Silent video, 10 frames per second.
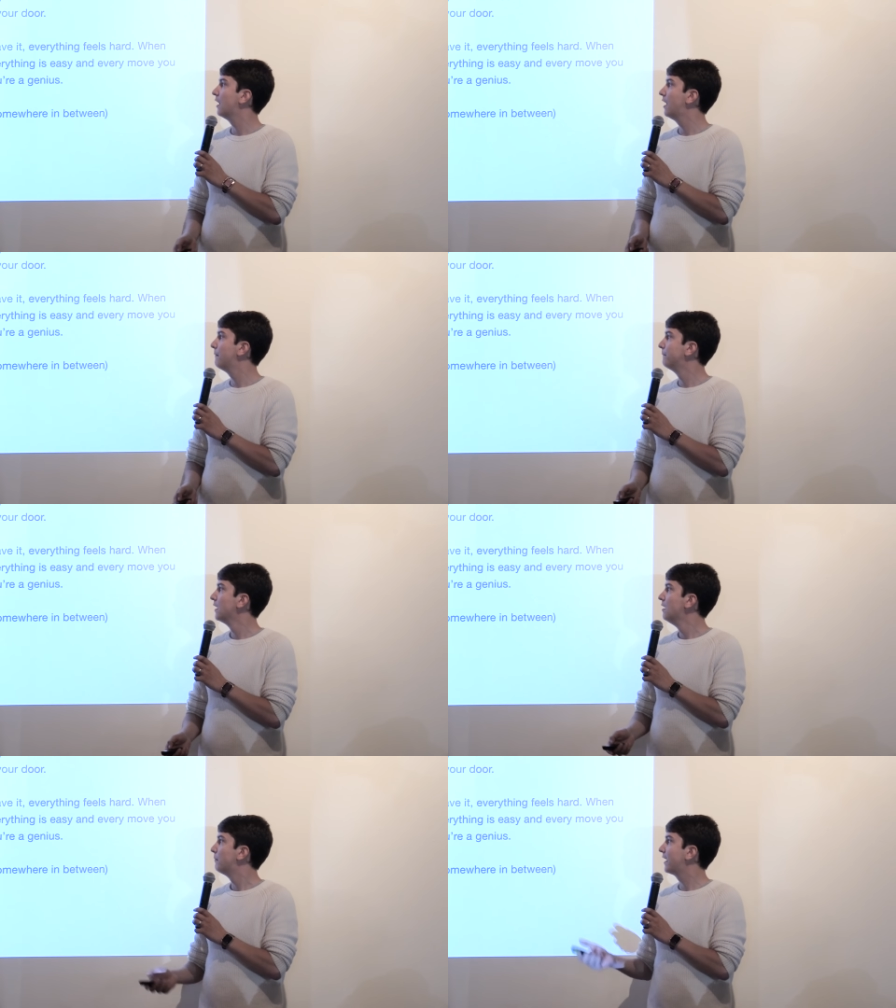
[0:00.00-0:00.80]

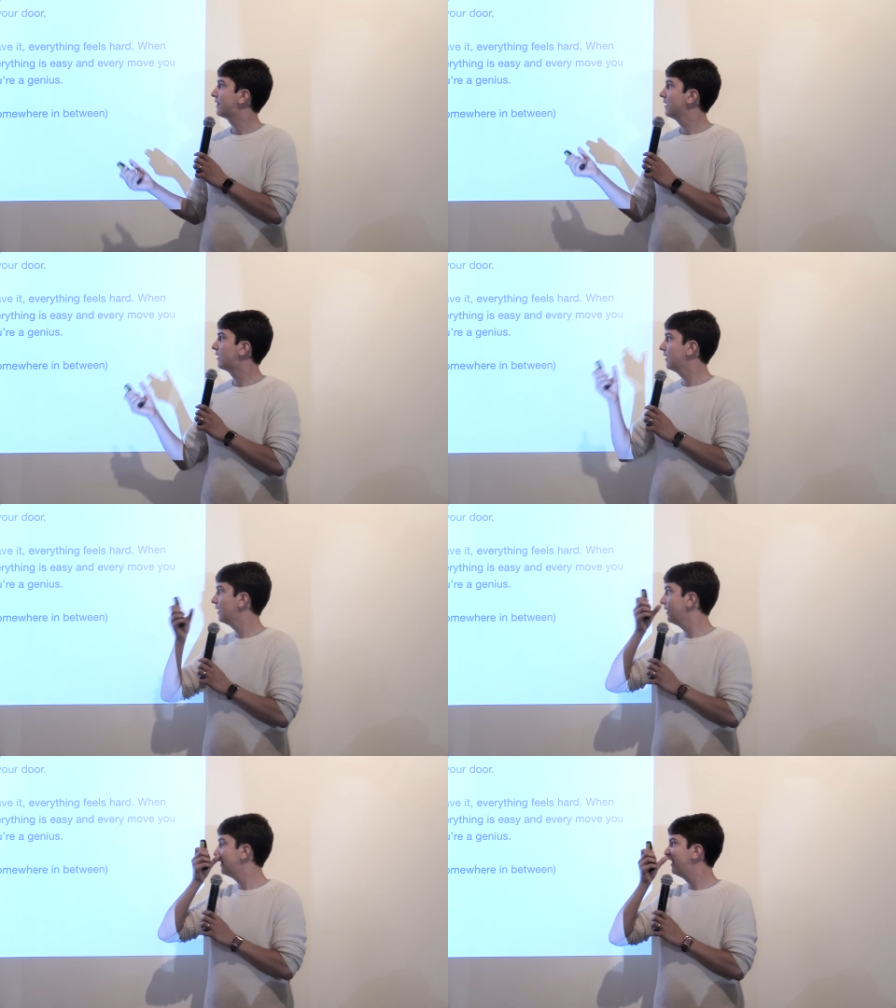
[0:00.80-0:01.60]
But I think
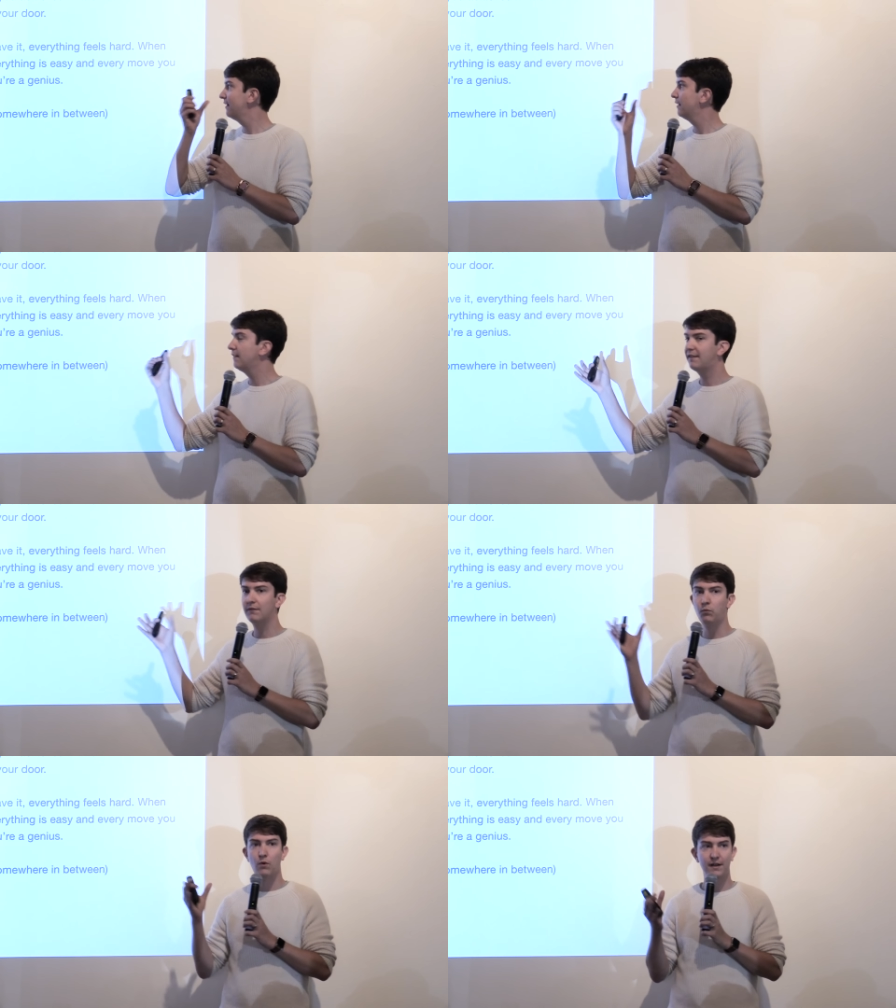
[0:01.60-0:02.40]
this
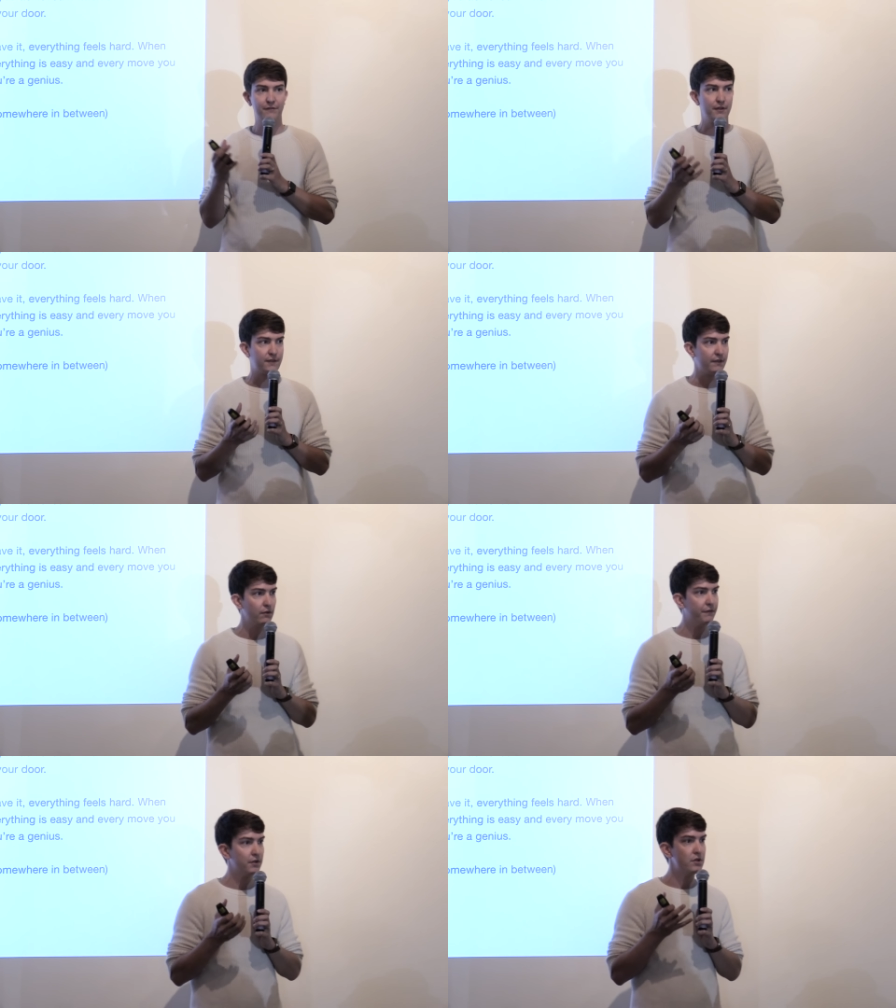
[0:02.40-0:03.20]
is what it feels like.
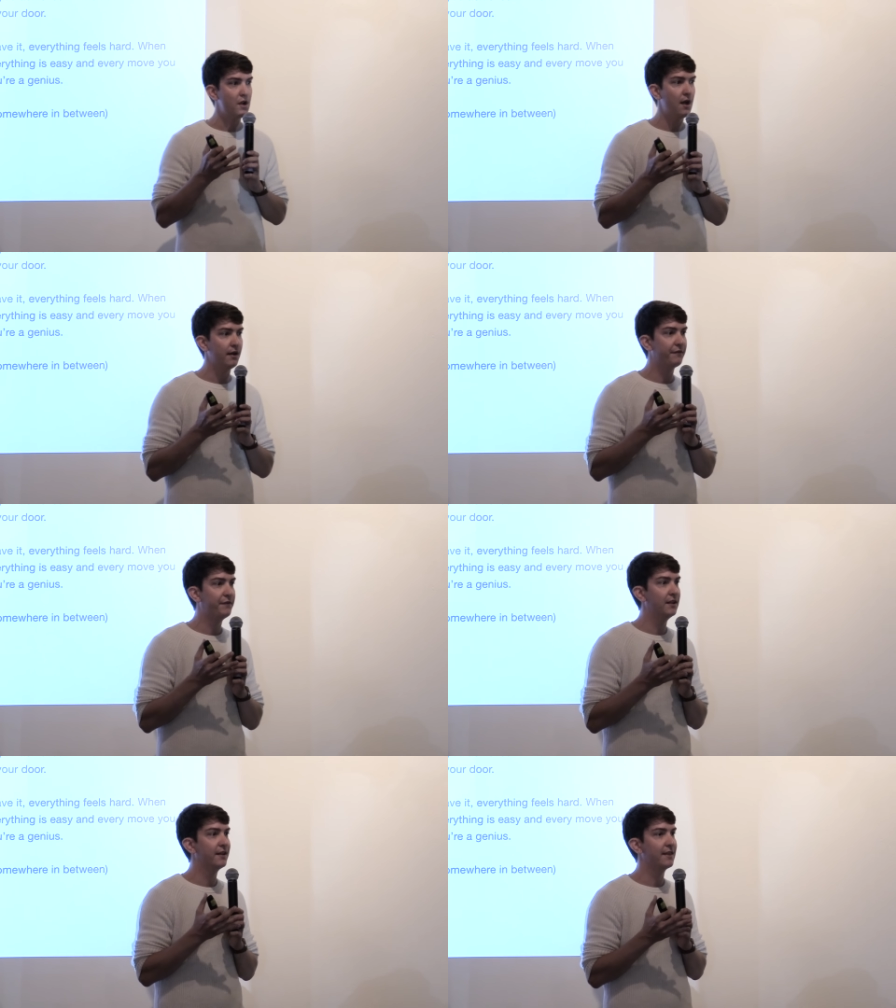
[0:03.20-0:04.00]
So if you're not
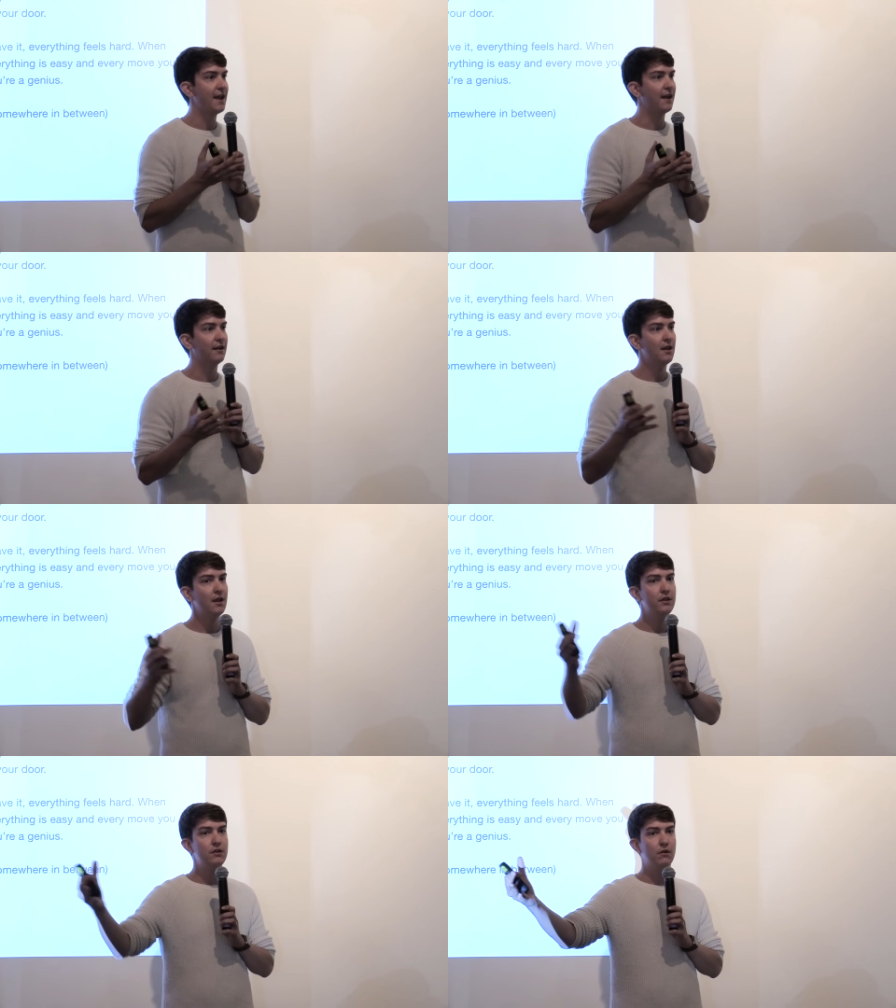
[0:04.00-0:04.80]
feeling that,
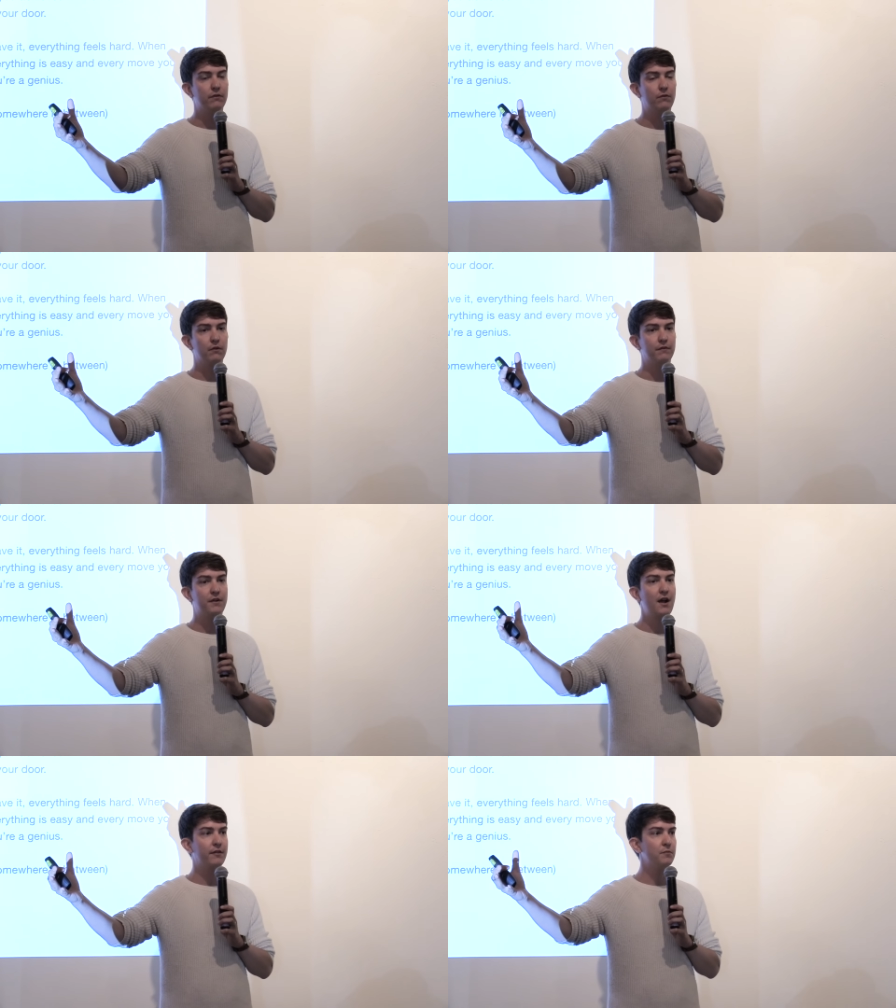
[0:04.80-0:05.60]
you know, sort of
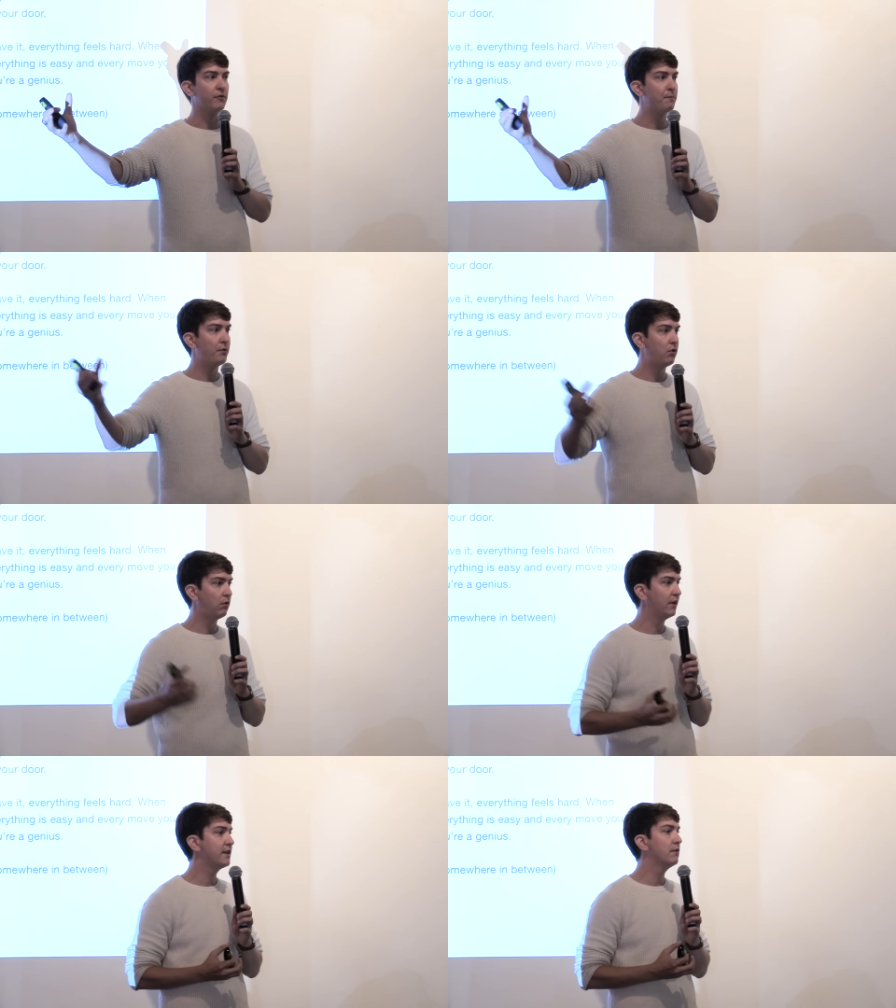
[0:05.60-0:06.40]
customers
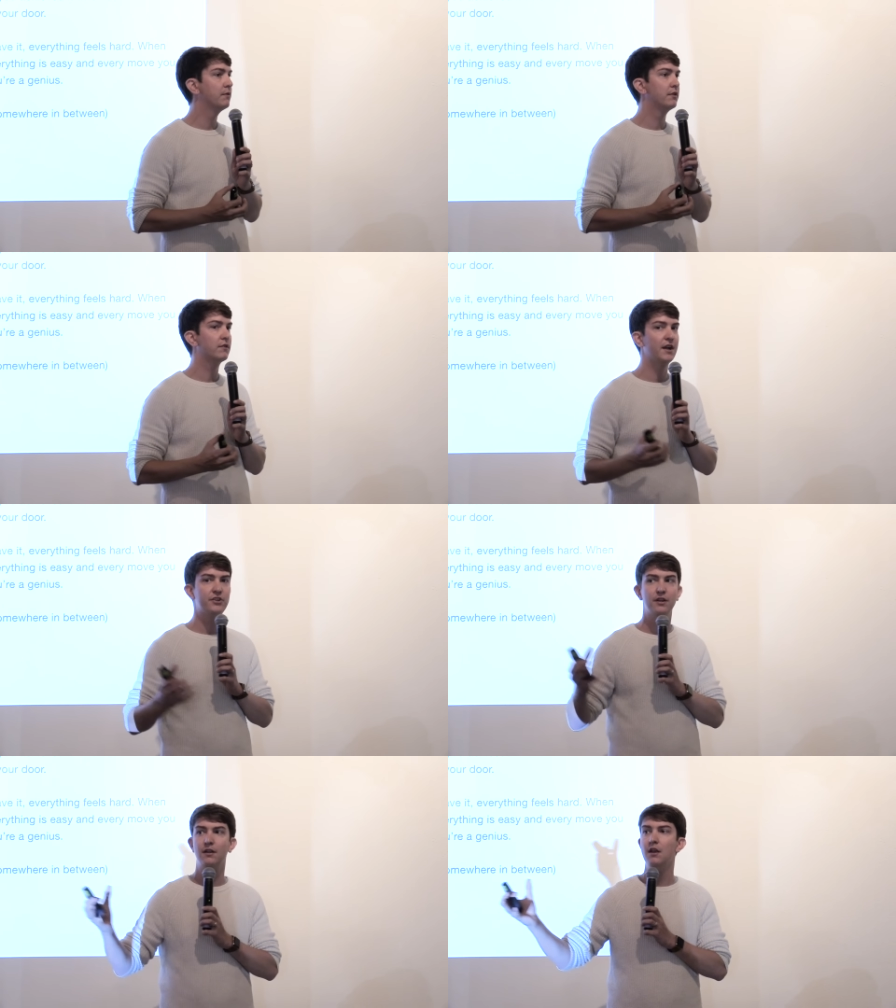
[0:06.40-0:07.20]
pulling you in a
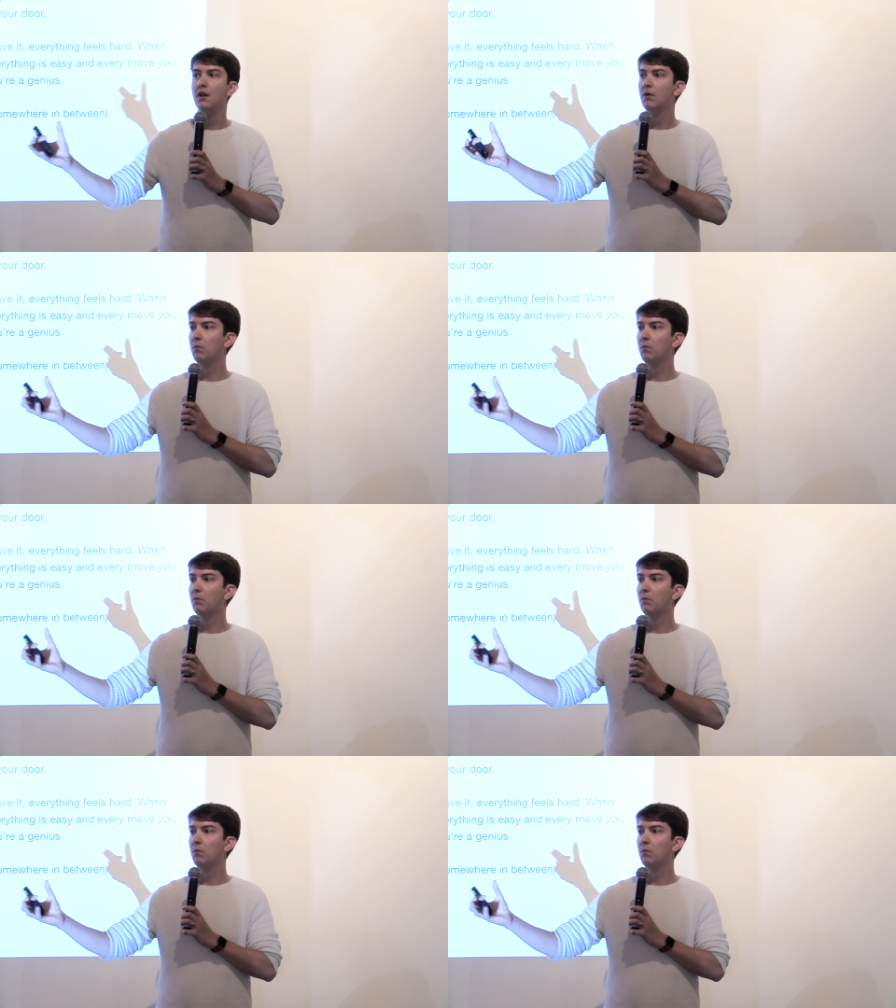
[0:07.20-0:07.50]
direction,